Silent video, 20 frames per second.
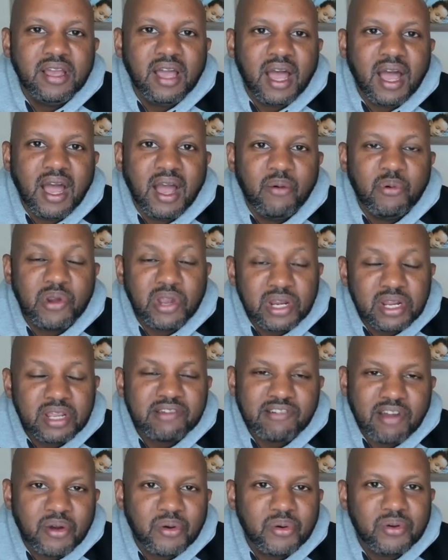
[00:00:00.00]
We're gonna
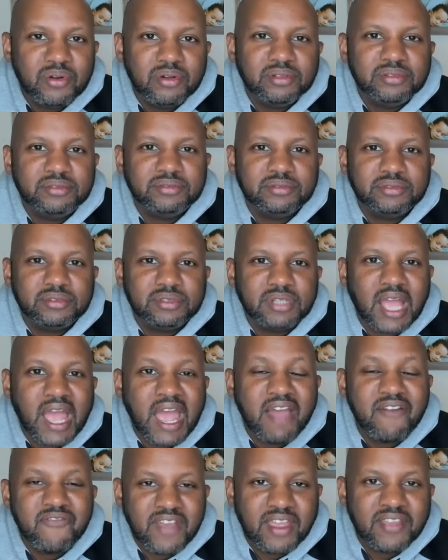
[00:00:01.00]
grow. I
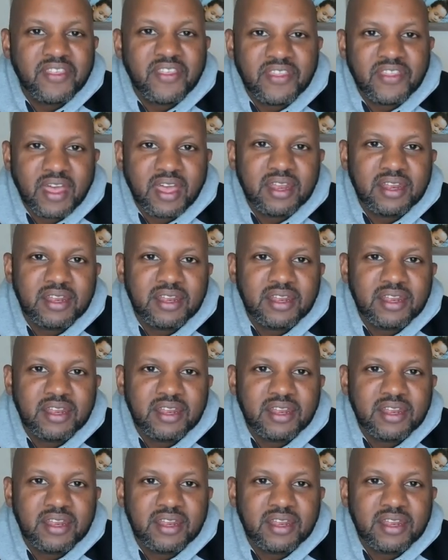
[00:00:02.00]
have faith in that.